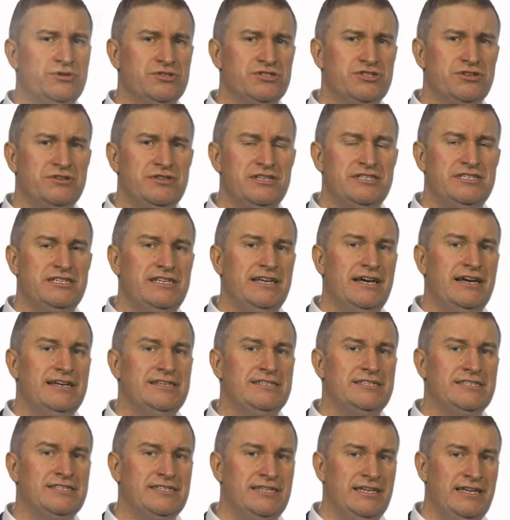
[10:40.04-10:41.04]
also the
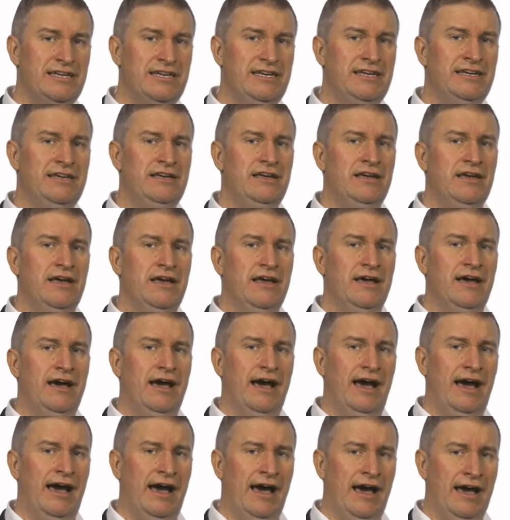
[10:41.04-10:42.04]
DIC,
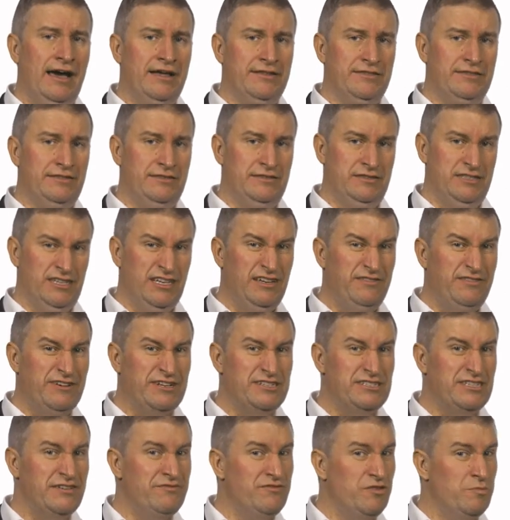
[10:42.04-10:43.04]

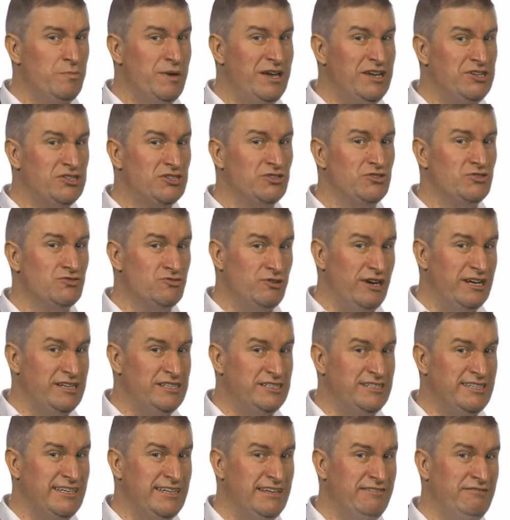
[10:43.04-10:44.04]
deviance information
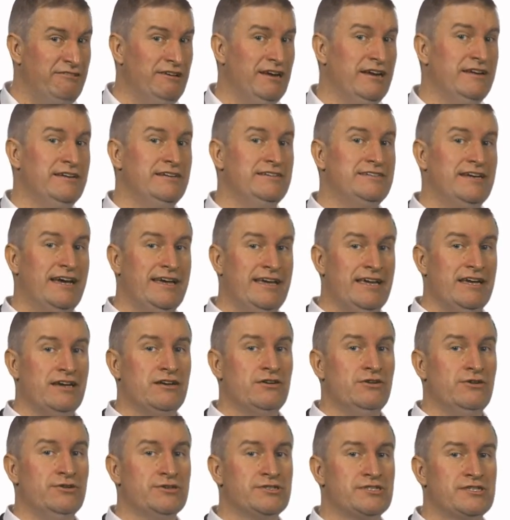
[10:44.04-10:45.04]
criterion
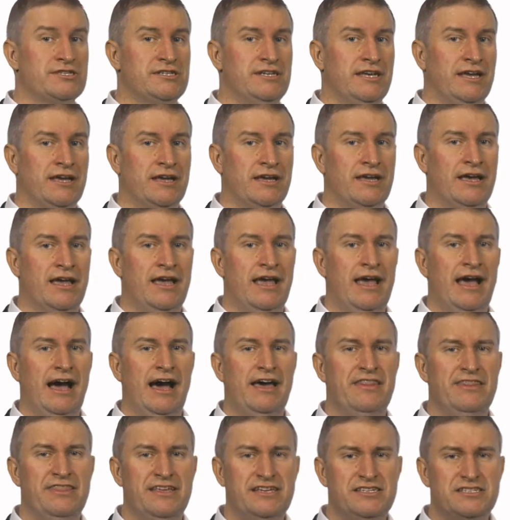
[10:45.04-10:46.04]
diagnostic,
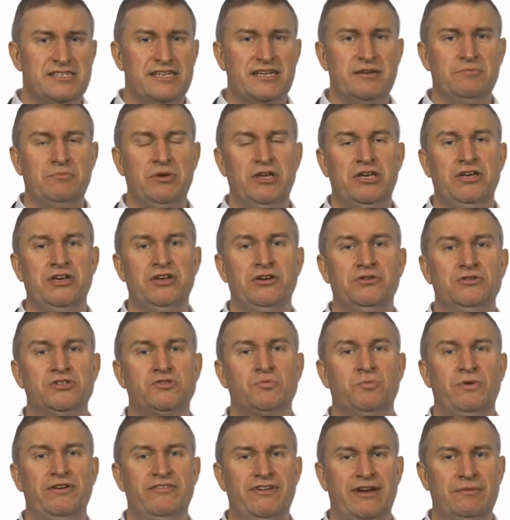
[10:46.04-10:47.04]
and this can be used
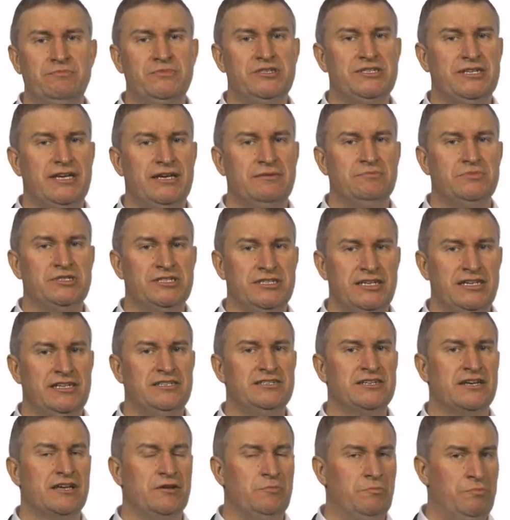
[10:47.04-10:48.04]
with MCMC
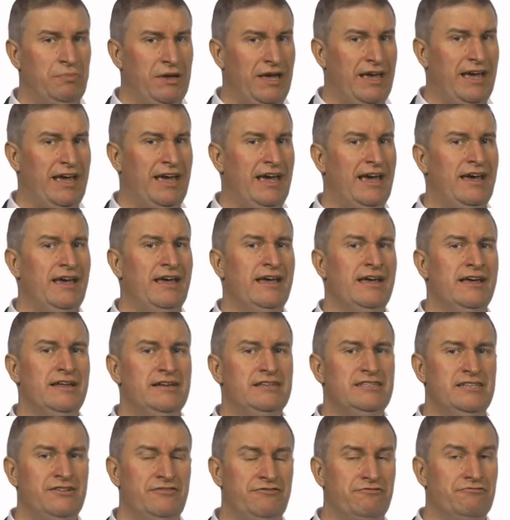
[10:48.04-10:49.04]
to compare
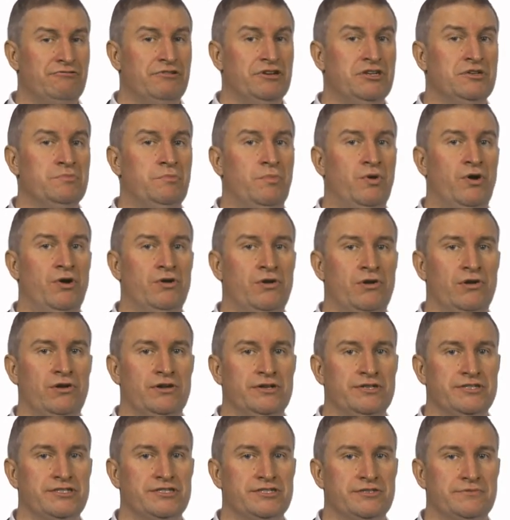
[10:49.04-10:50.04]
different
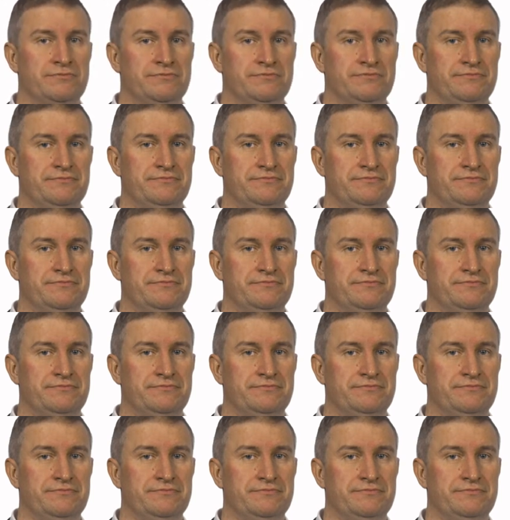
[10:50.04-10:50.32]
models.